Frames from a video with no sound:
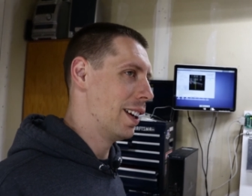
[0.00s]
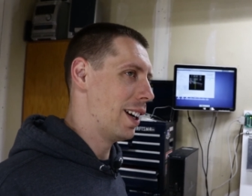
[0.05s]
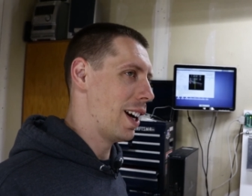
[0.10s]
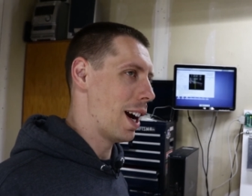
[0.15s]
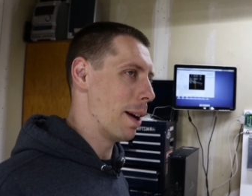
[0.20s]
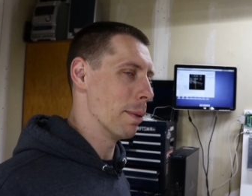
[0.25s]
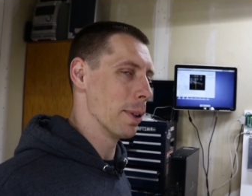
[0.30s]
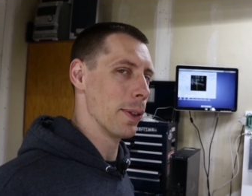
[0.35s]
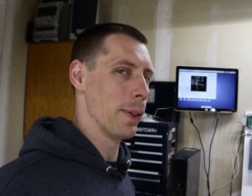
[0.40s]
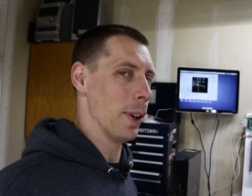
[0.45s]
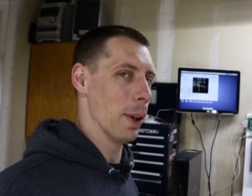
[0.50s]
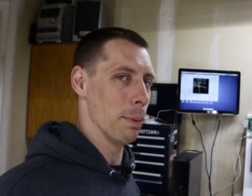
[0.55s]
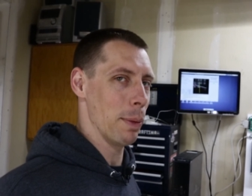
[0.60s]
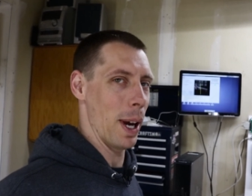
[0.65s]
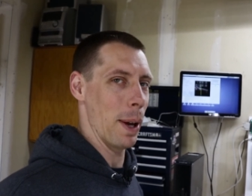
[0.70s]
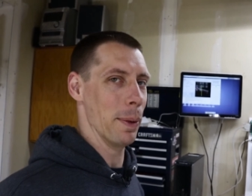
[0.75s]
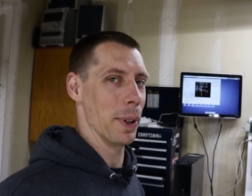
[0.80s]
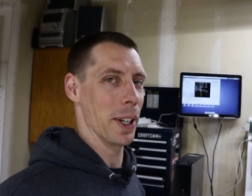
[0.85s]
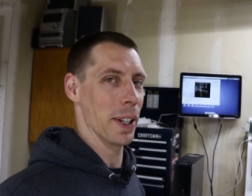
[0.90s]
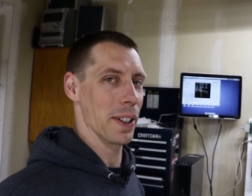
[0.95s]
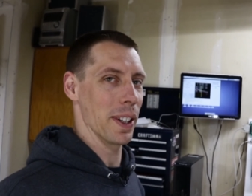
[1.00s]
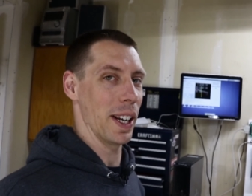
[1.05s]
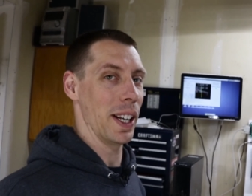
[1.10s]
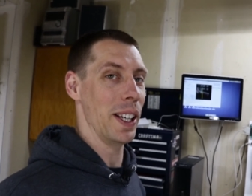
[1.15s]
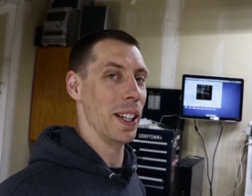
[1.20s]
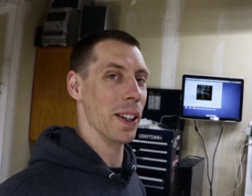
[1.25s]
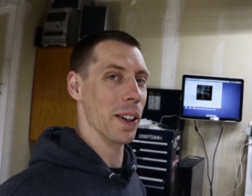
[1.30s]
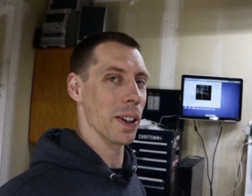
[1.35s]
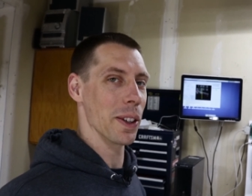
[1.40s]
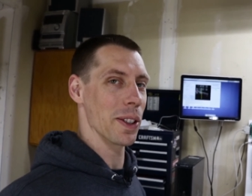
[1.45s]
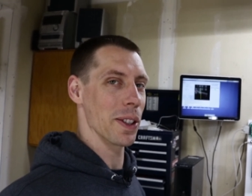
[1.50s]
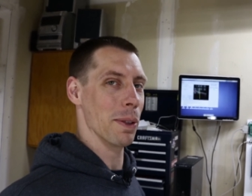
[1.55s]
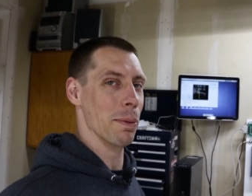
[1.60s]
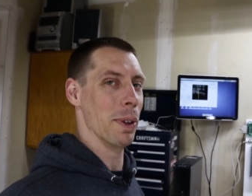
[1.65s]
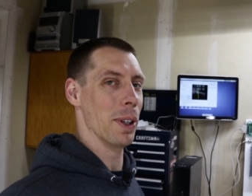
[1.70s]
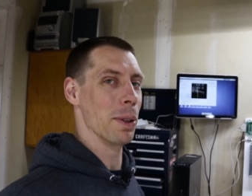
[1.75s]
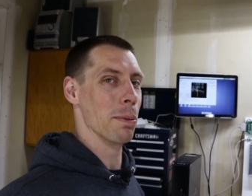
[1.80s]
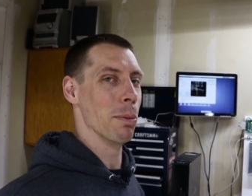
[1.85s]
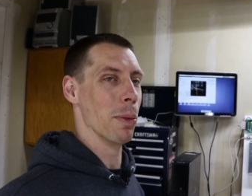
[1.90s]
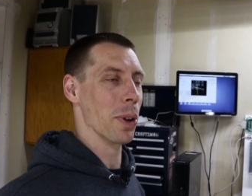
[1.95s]
I almost feel bad because I hear so
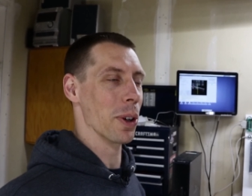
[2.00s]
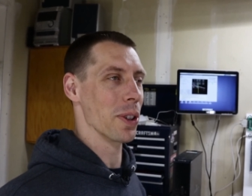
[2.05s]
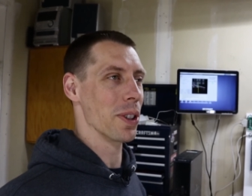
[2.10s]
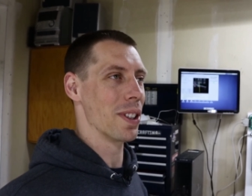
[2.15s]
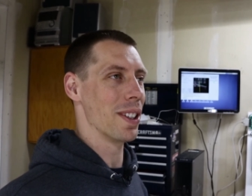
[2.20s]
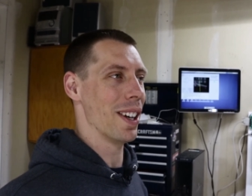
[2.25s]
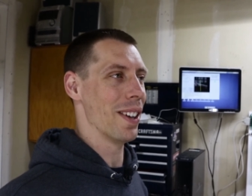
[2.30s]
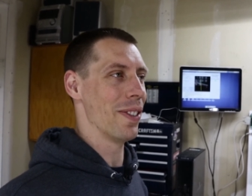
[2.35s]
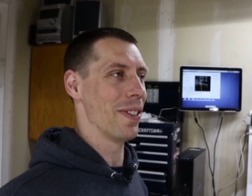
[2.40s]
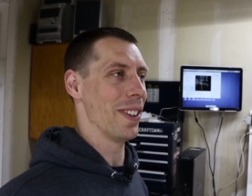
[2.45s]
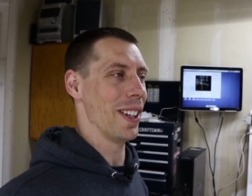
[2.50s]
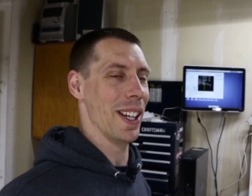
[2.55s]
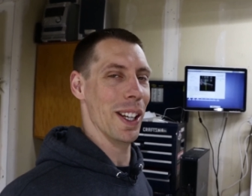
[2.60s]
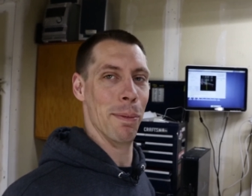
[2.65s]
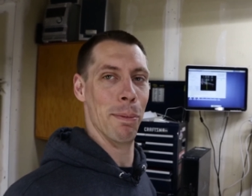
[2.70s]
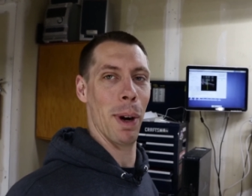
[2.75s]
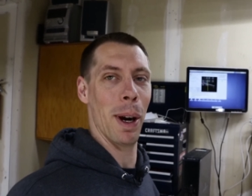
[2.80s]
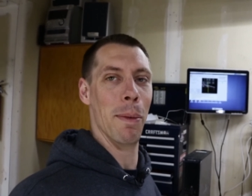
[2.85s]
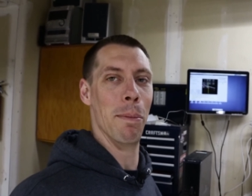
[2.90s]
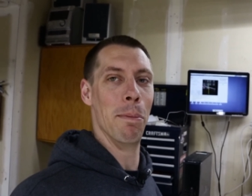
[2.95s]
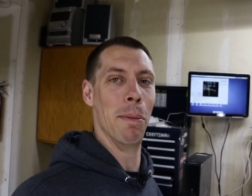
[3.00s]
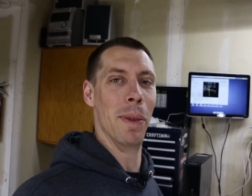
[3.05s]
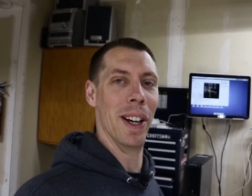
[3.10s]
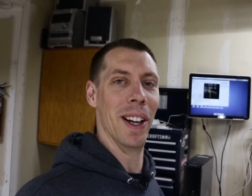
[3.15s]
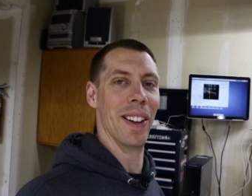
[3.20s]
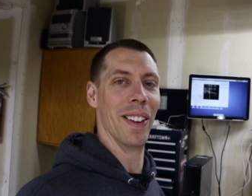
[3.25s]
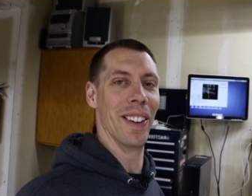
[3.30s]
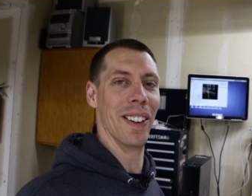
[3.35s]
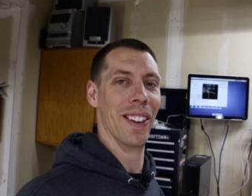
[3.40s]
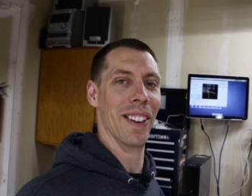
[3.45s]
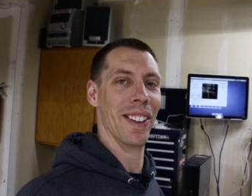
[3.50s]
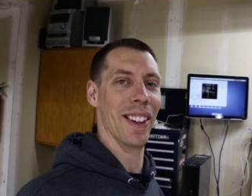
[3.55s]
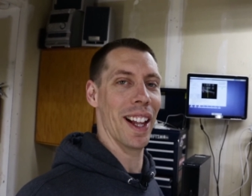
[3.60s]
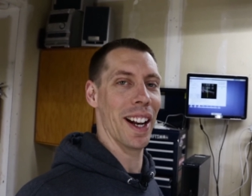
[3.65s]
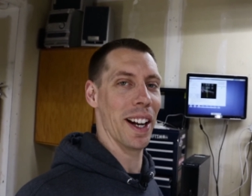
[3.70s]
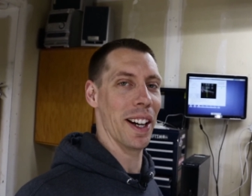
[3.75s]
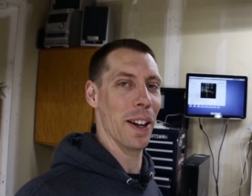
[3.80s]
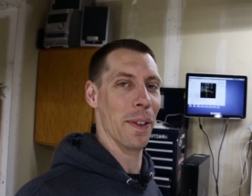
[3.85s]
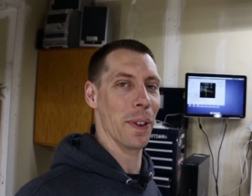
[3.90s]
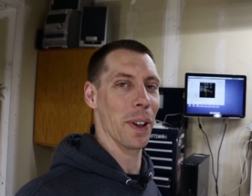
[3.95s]
much more stuff in my mill that
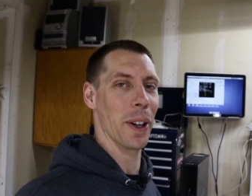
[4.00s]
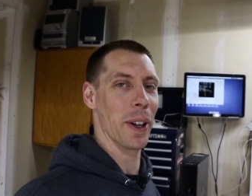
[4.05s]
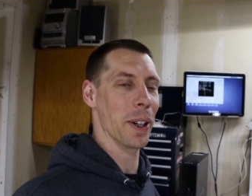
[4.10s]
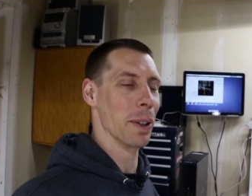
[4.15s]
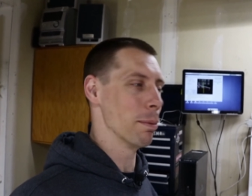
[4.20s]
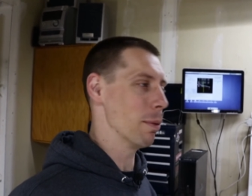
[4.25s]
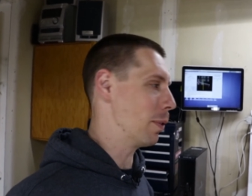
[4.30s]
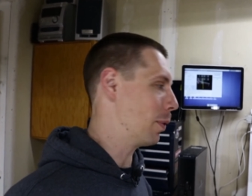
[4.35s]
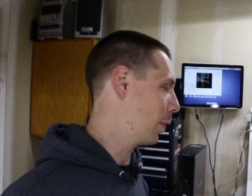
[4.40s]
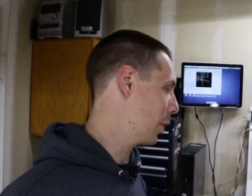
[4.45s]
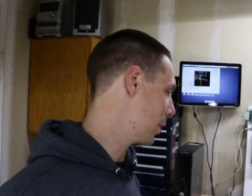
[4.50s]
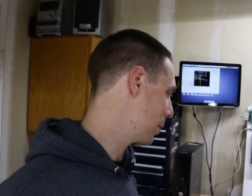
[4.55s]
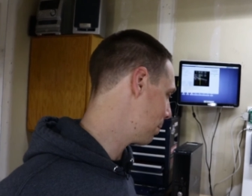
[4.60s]
I never heard before,